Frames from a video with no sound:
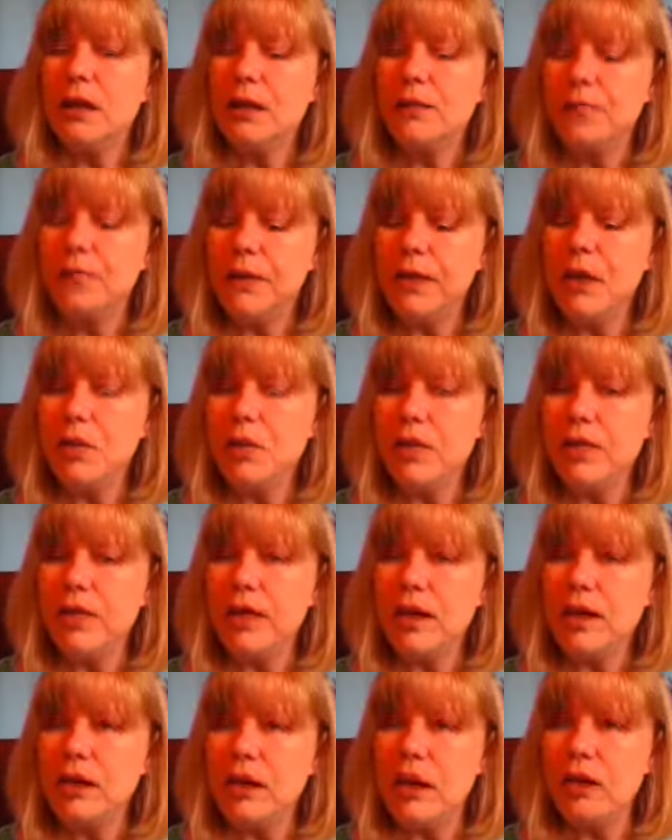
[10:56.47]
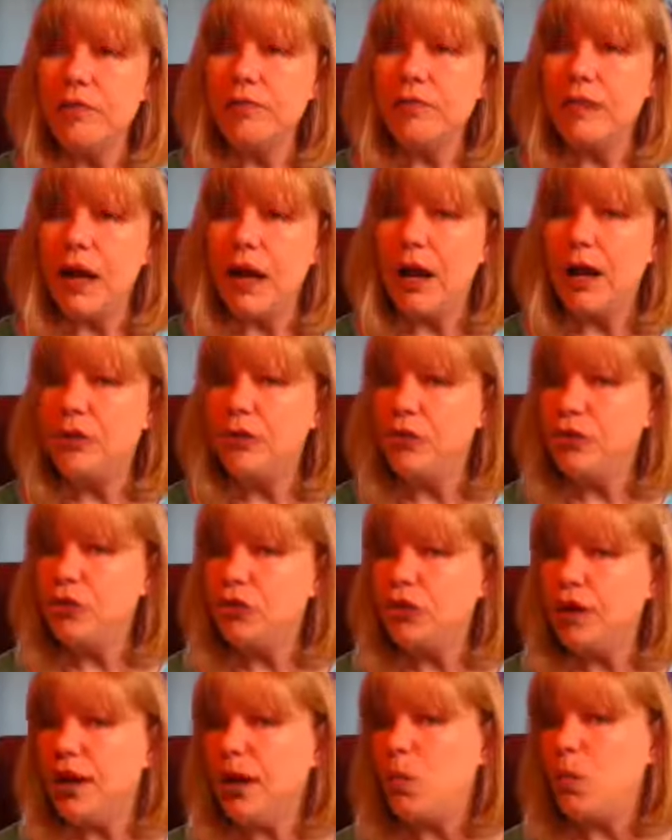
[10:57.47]
be with it enough to
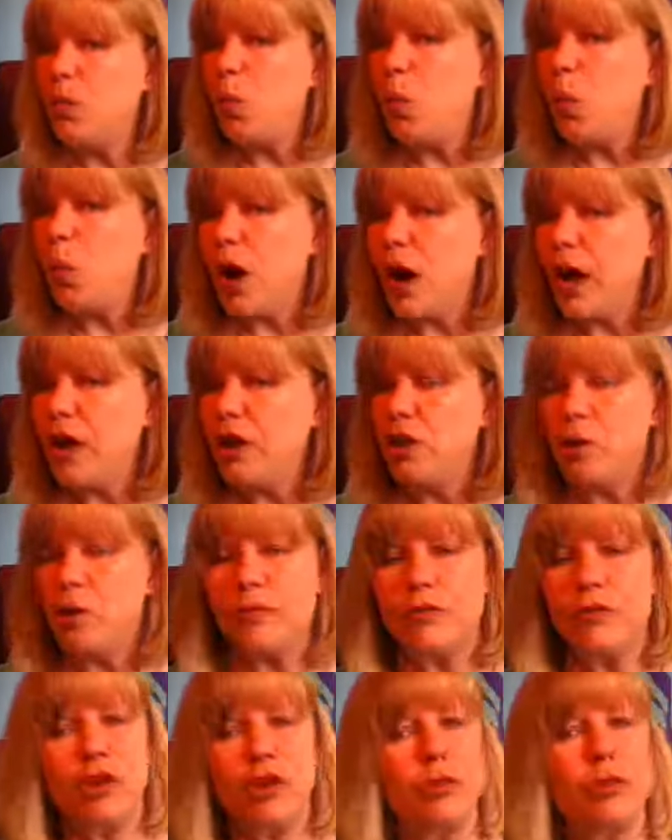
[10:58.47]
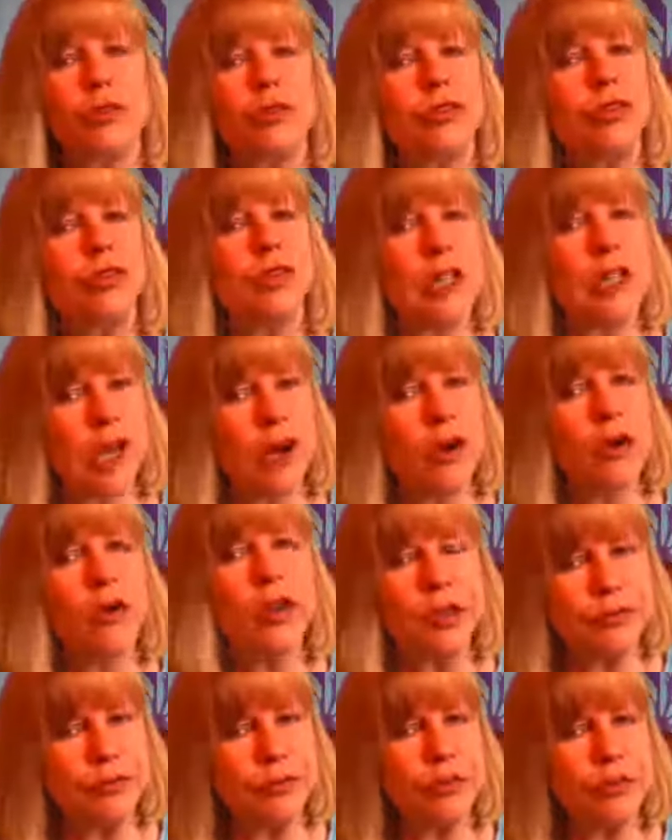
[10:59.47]
understand why you have chosen to carry
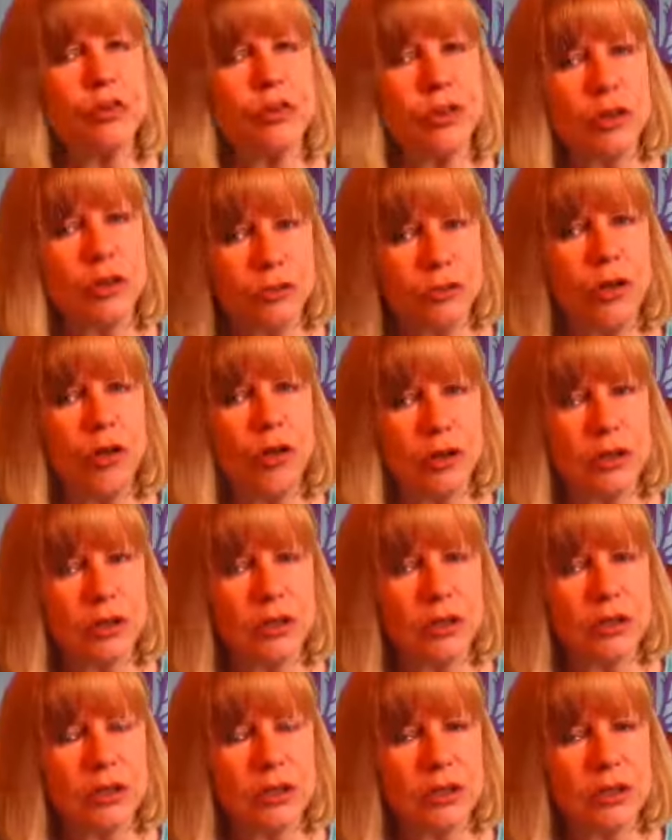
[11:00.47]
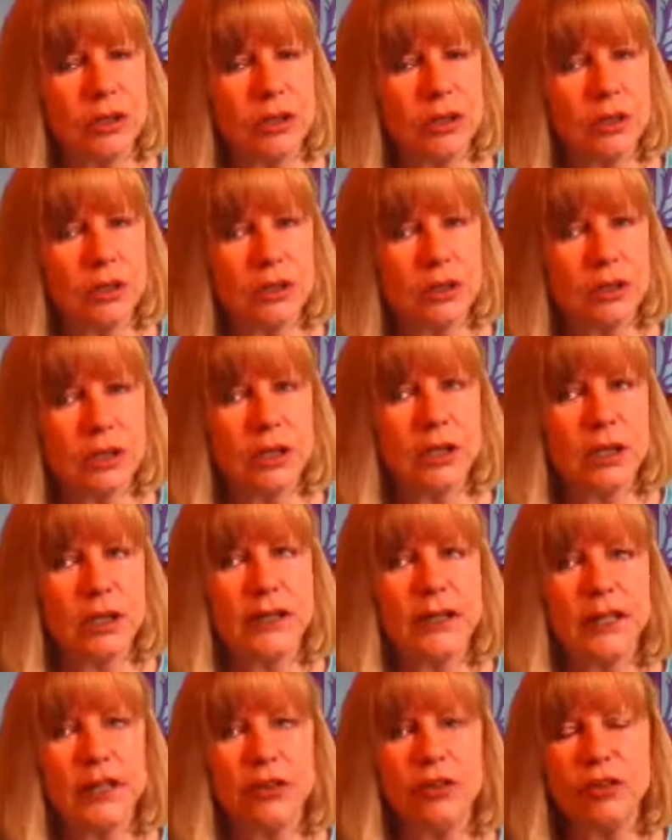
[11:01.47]
it for so long. Is